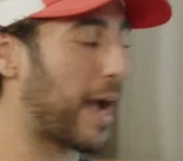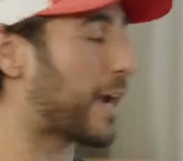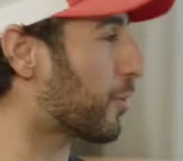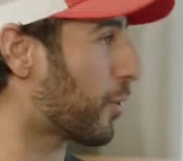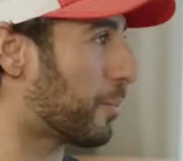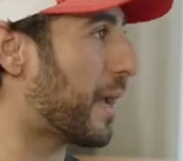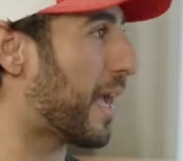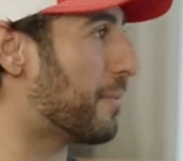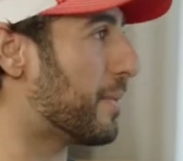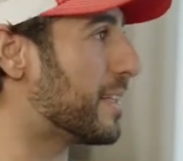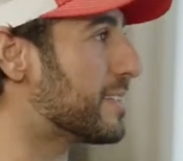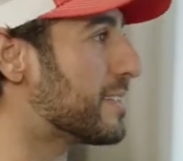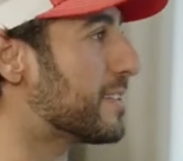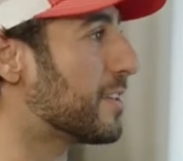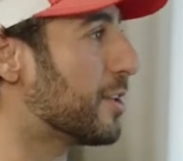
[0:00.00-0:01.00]

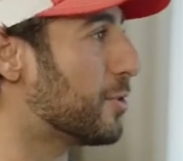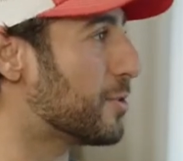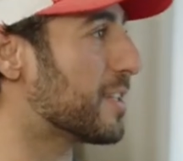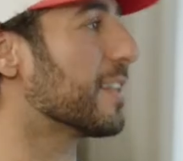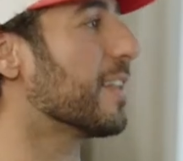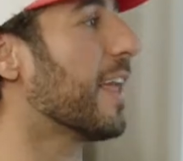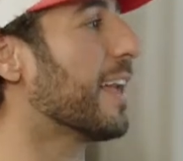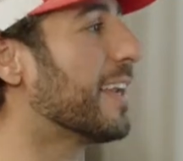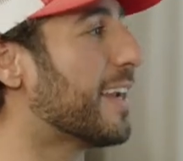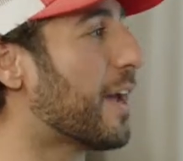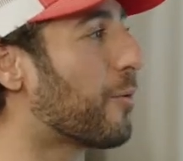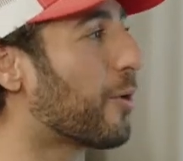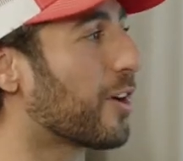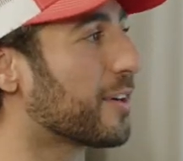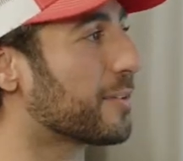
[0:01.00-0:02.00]
micropayments using the Lightning
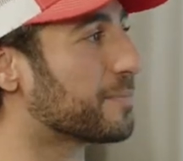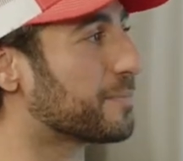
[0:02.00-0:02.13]
Network.